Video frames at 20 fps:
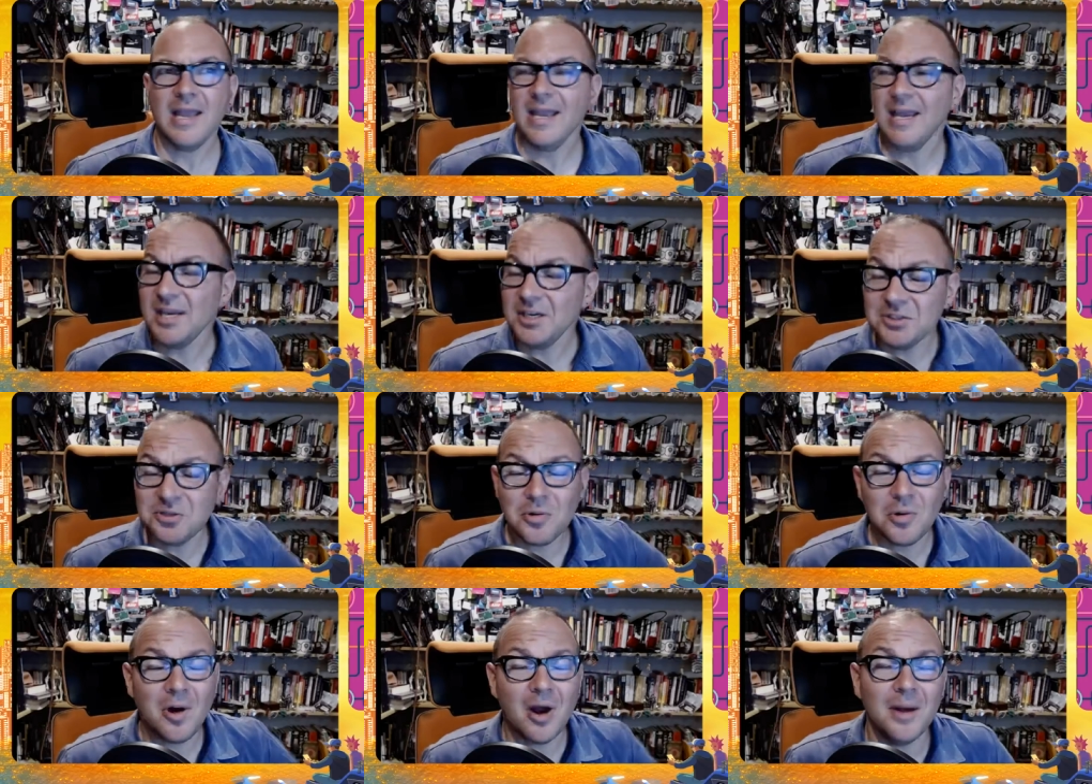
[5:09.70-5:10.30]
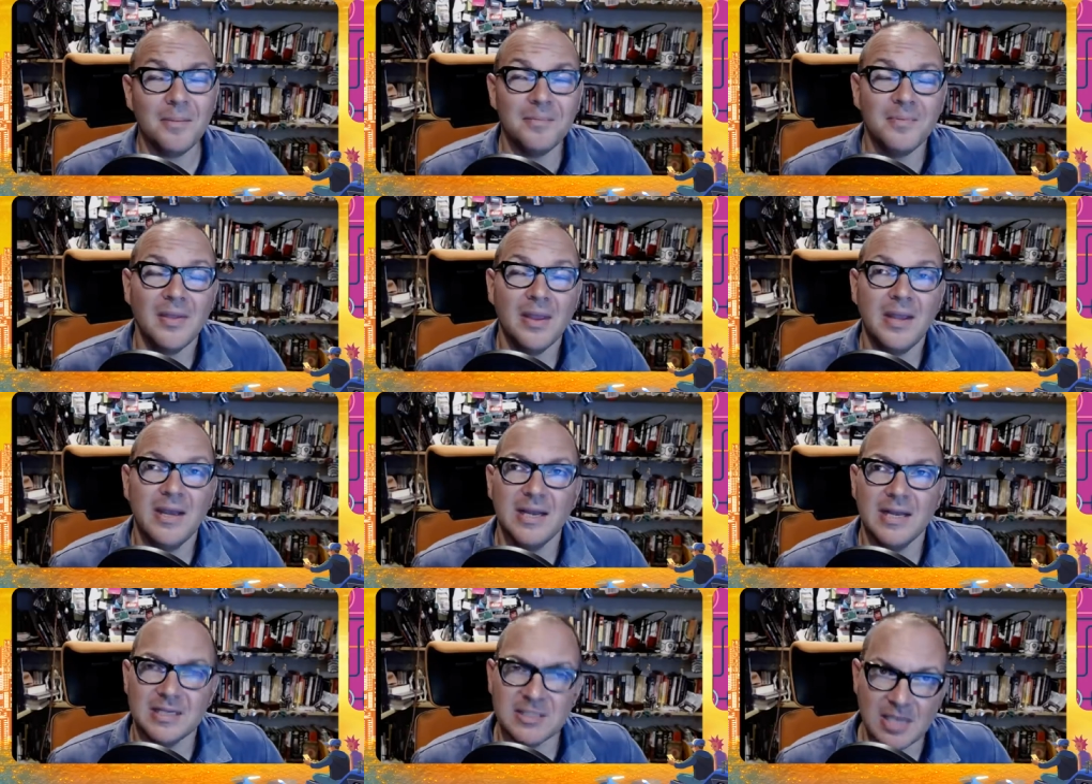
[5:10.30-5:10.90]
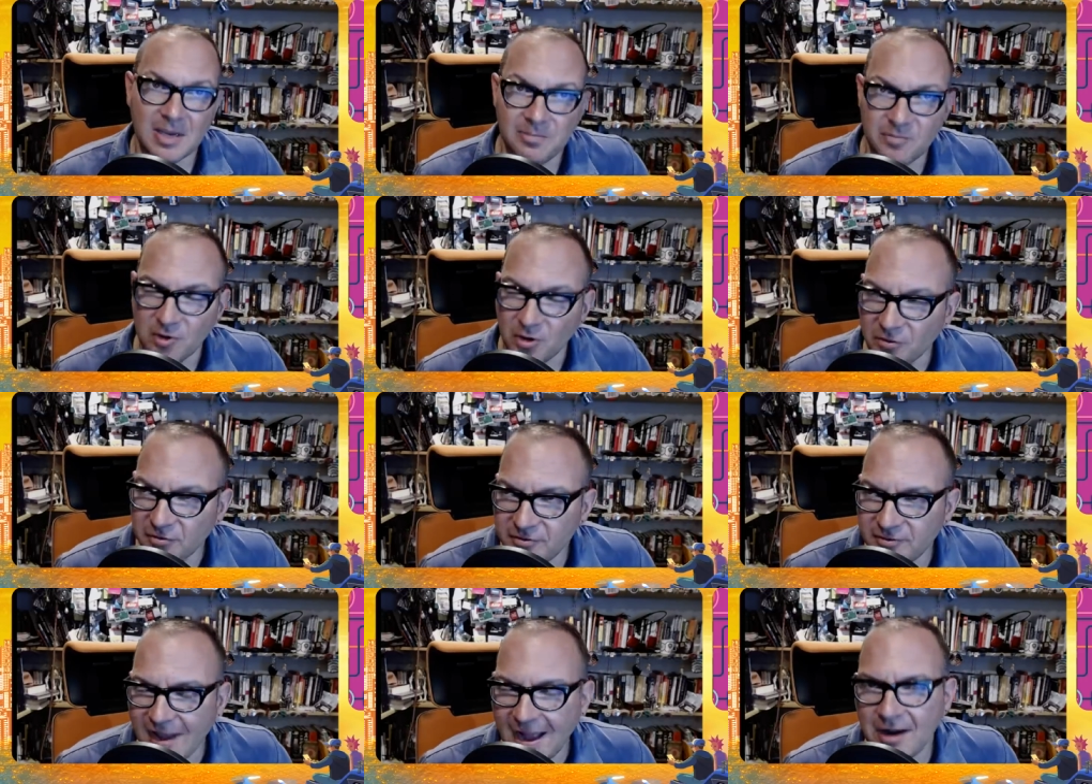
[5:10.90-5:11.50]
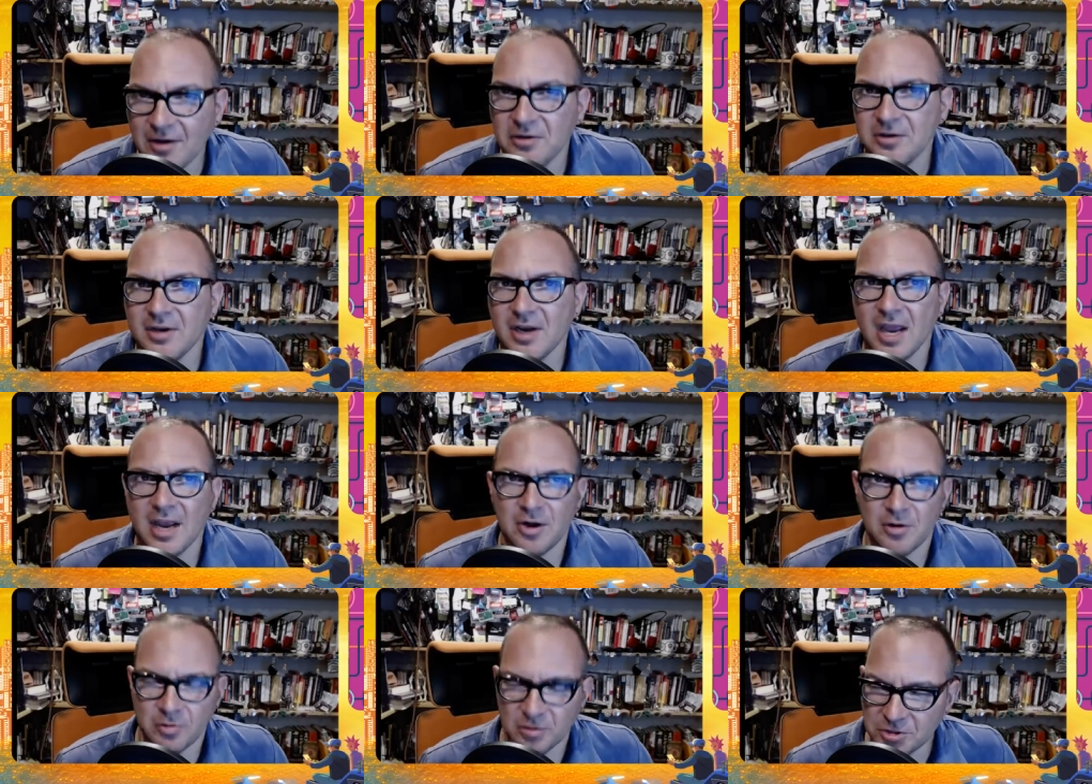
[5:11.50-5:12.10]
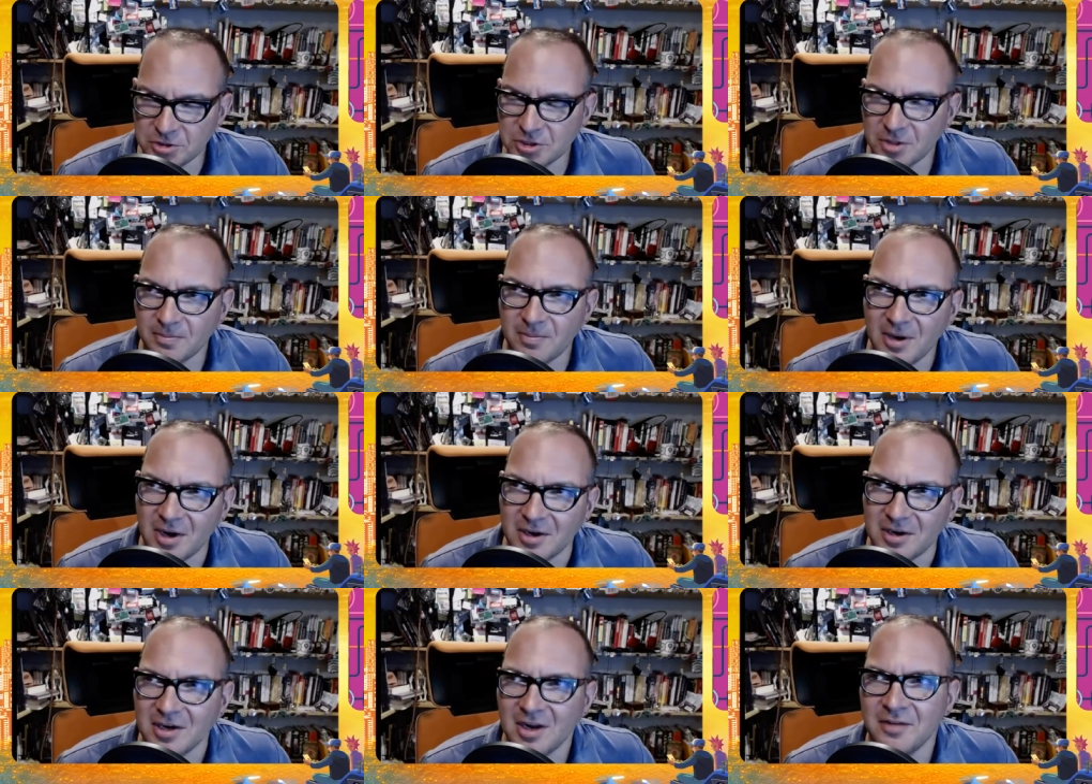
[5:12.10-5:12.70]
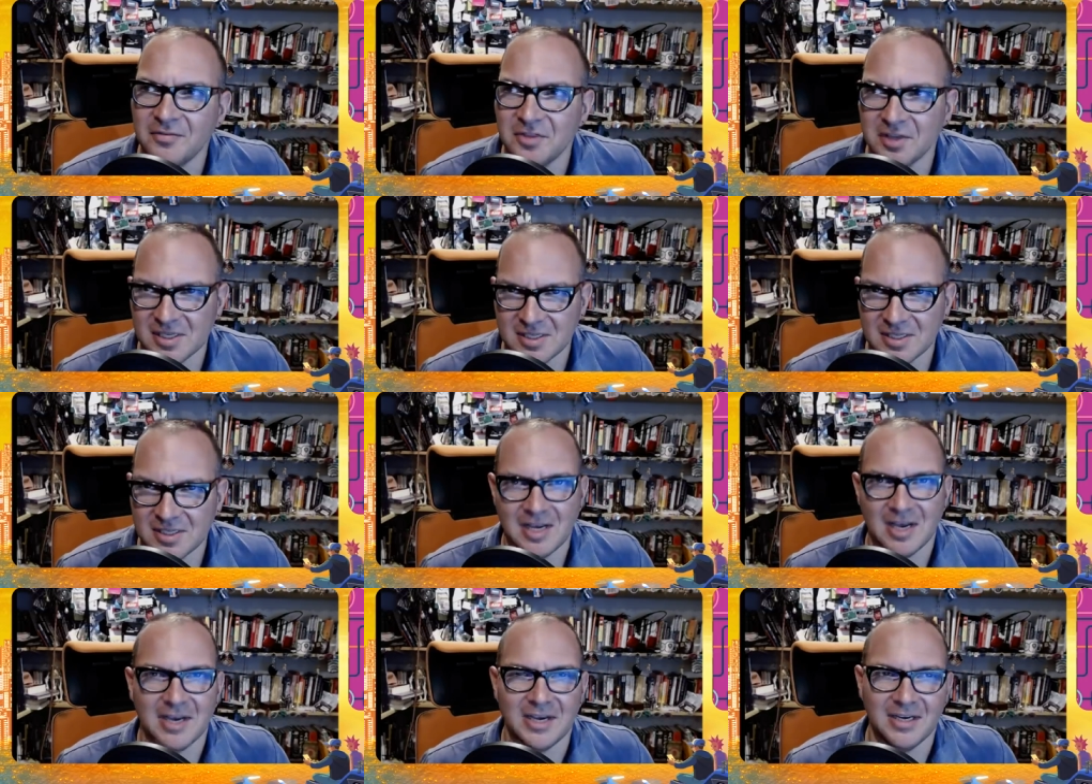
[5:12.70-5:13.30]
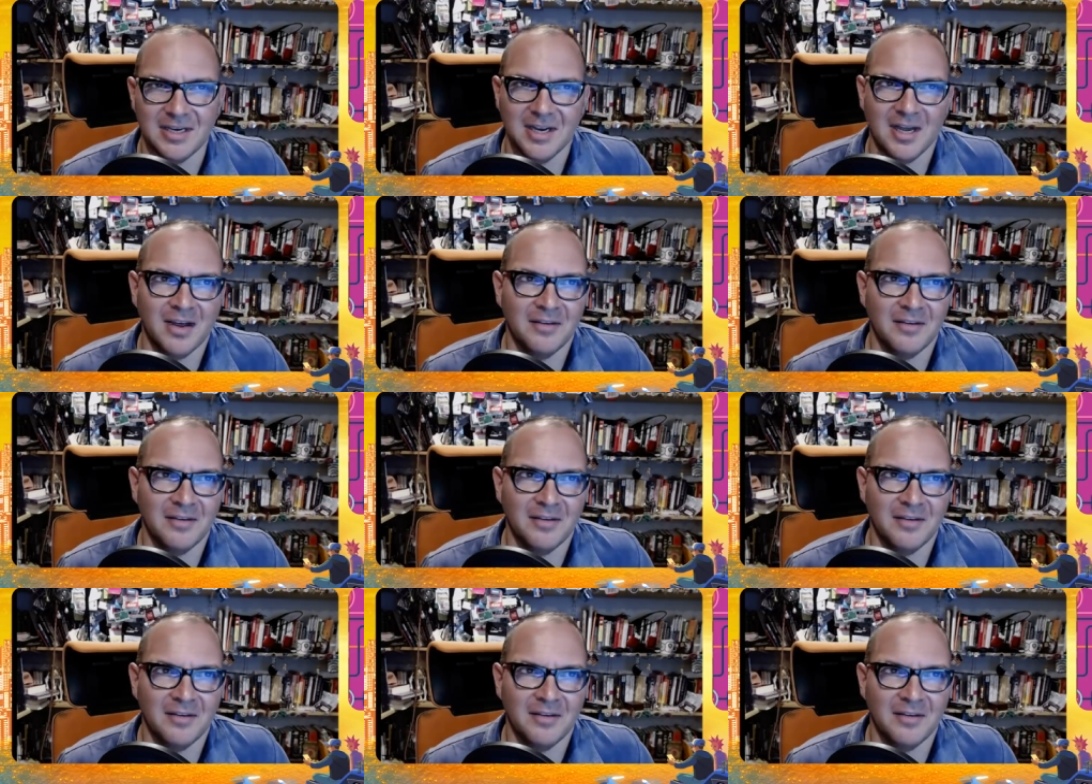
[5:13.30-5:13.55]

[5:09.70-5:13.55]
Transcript: Interop is a profound and crucial part of the design